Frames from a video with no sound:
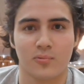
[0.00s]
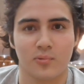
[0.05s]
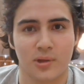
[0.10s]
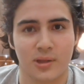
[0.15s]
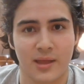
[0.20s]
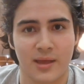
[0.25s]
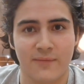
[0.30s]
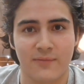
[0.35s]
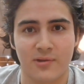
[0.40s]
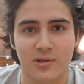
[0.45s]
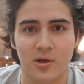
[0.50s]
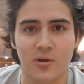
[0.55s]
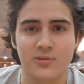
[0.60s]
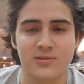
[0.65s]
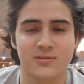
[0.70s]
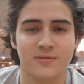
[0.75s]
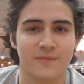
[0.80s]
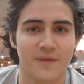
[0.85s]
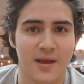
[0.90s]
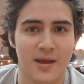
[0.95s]
really heavy
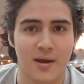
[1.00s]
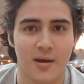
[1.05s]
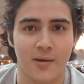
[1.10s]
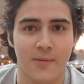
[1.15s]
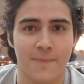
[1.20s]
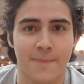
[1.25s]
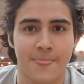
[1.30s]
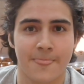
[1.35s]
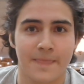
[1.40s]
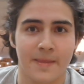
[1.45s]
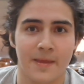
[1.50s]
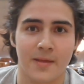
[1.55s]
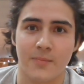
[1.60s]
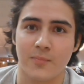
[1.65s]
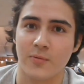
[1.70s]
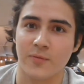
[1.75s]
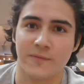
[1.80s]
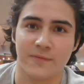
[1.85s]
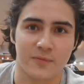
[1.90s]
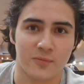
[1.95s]
loads
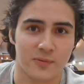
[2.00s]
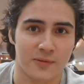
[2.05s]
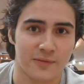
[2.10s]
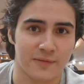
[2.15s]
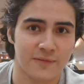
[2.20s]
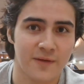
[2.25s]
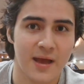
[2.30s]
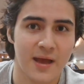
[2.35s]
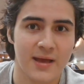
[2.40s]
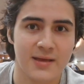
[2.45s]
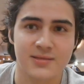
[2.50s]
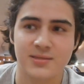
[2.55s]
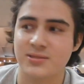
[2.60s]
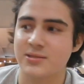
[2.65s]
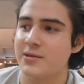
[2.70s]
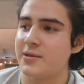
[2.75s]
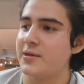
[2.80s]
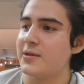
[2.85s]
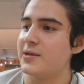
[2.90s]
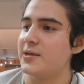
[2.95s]
and move it really
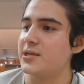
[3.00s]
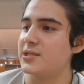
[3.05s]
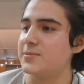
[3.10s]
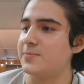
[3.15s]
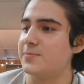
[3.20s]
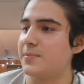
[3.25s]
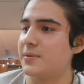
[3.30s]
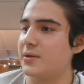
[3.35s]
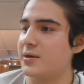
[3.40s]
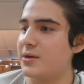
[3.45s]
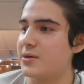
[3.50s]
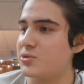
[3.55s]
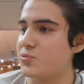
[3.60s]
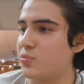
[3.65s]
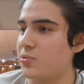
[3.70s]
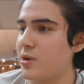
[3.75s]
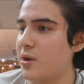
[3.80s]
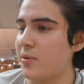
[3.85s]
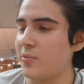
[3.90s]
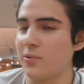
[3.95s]
fast is because
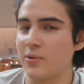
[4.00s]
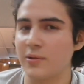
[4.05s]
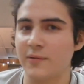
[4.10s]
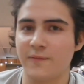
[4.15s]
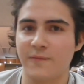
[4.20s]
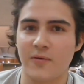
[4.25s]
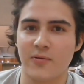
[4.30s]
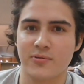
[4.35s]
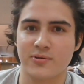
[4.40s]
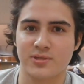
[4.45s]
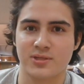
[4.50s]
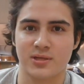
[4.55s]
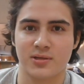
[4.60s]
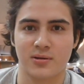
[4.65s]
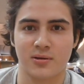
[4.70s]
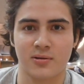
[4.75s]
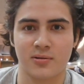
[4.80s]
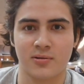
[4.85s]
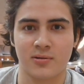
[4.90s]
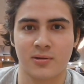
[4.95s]
we're not really focusing
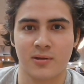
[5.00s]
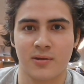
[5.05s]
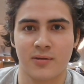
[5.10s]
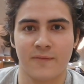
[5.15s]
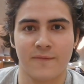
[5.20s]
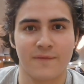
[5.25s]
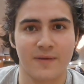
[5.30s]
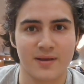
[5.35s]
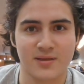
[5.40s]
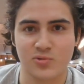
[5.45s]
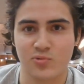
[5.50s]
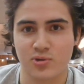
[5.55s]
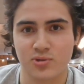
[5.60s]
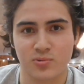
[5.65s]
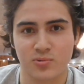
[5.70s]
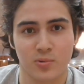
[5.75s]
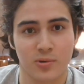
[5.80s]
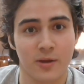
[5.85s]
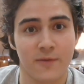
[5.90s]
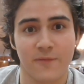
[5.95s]
on fast
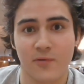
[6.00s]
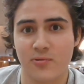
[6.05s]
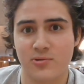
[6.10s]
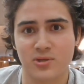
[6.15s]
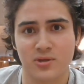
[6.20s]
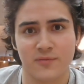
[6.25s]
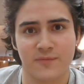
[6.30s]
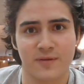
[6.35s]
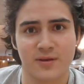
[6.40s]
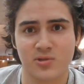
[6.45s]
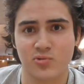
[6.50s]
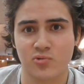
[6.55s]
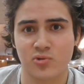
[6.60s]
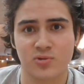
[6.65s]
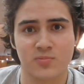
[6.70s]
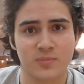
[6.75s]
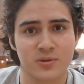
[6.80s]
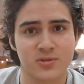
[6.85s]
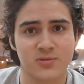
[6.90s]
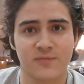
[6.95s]
twitch. We're not focusing on fast
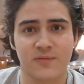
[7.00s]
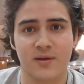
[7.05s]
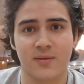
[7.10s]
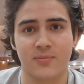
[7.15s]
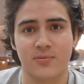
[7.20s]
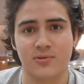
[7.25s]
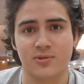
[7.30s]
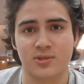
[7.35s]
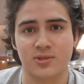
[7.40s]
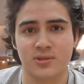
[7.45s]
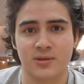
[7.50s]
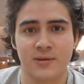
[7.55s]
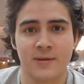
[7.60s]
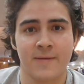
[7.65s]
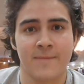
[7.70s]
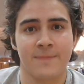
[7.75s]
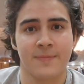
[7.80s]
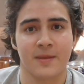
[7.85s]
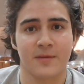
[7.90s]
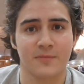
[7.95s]
twitch muscle fibers.
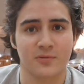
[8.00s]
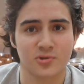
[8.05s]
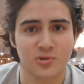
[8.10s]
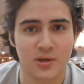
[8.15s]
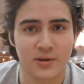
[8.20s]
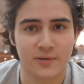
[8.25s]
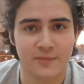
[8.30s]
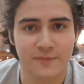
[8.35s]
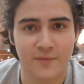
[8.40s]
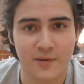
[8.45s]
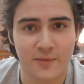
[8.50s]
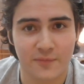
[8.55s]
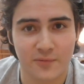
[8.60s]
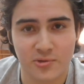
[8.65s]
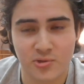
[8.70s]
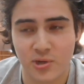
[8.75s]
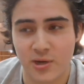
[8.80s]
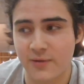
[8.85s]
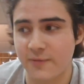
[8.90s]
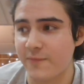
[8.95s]
If we're trying
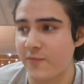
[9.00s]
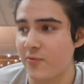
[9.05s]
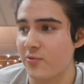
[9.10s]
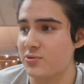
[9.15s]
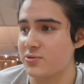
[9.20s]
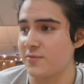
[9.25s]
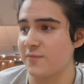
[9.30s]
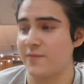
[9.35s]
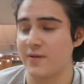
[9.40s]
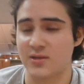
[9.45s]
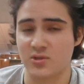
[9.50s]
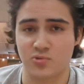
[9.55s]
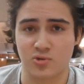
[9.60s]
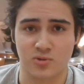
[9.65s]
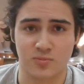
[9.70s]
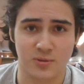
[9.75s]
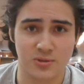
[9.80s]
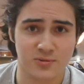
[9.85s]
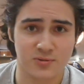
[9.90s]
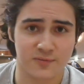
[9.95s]
to focus on fast
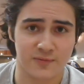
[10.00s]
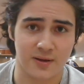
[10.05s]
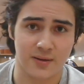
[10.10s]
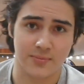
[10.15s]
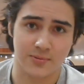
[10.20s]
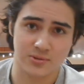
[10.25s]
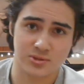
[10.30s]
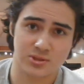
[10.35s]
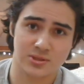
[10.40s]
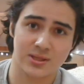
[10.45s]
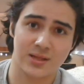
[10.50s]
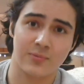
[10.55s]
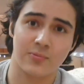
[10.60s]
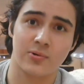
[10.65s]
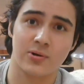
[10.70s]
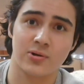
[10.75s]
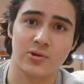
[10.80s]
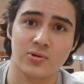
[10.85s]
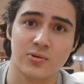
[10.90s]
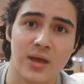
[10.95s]
twitch muscle fibers, then
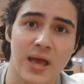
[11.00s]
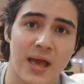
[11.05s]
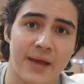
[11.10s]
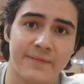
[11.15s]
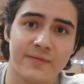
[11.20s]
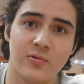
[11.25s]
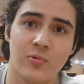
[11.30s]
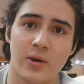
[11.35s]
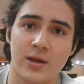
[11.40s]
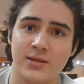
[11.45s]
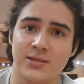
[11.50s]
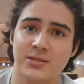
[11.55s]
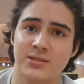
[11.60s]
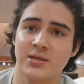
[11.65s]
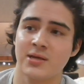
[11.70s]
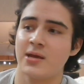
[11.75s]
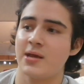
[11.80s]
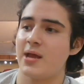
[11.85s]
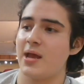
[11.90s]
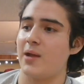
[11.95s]
we're going to do heavy weights
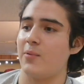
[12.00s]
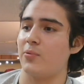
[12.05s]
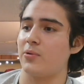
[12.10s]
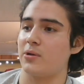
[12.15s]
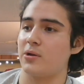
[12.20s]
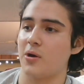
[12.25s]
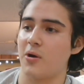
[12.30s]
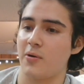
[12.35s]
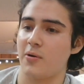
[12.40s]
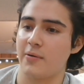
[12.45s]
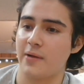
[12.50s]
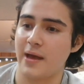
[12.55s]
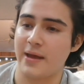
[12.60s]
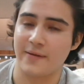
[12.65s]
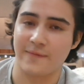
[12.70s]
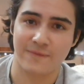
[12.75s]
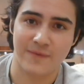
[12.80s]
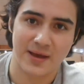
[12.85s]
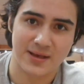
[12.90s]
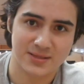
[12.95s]
and we're going to go at
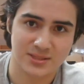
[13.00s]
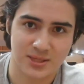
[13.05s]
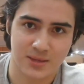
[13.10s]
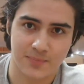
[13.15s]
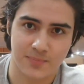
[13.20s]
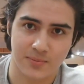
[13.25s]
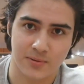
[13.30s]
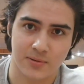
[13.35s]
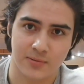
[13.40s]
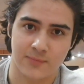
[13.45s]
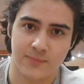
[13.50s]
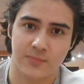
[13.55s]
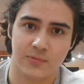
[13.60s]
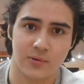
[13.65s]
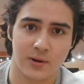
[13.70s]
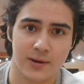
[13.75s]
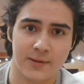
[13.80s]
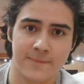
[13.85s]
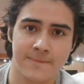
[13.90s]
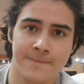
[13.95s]
a fast tempo,
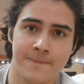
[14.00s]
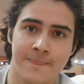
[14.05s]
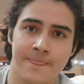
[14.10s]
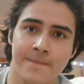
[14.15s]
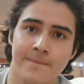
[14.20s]
right?